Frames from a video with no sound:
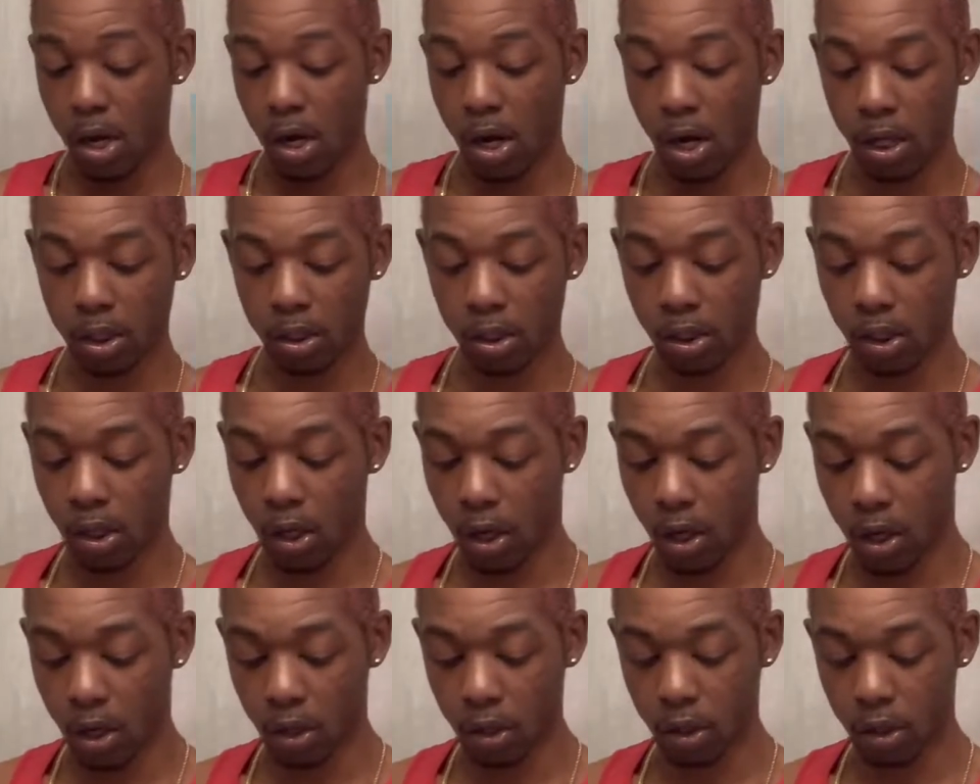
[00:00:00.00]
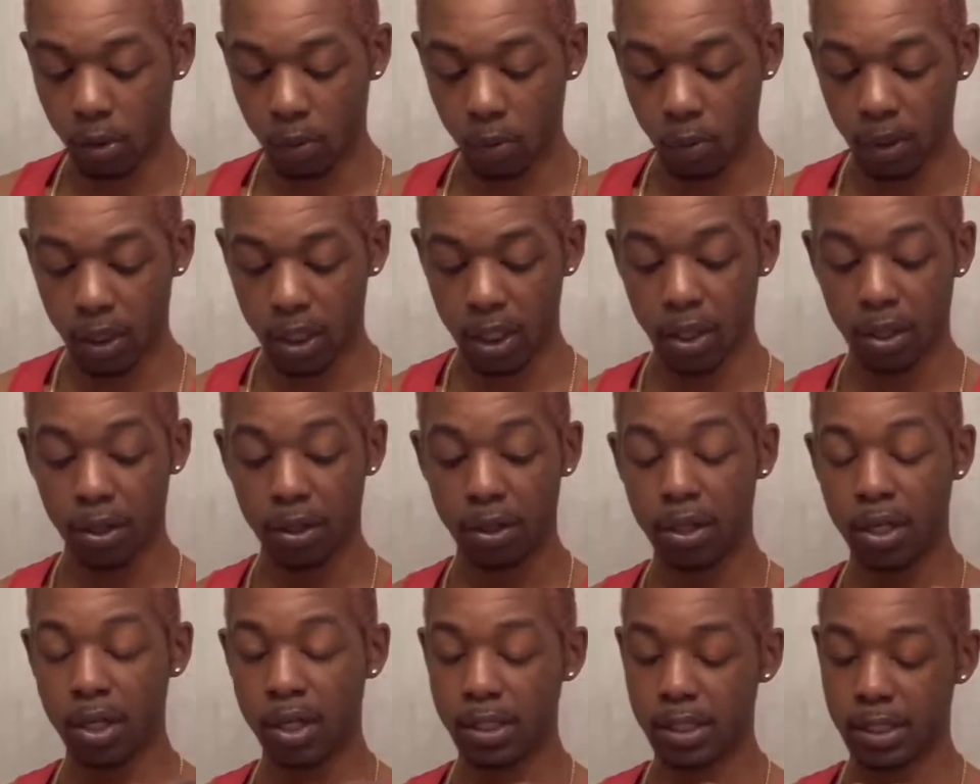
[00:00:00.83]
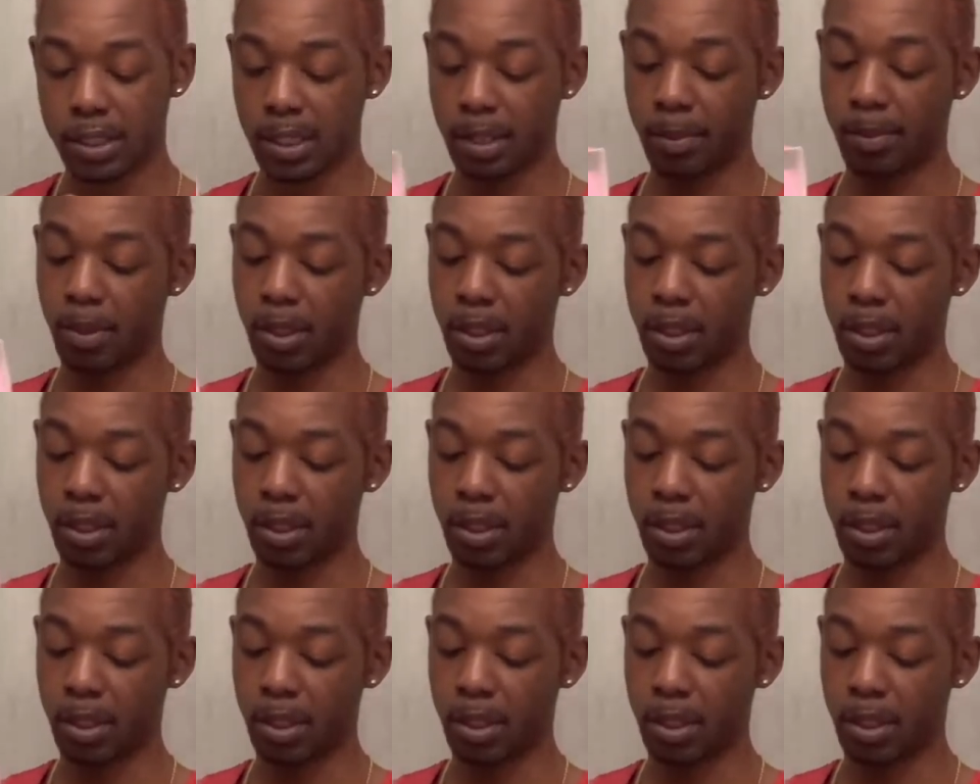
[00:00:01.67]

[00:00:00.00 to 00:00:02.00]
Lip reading: along with some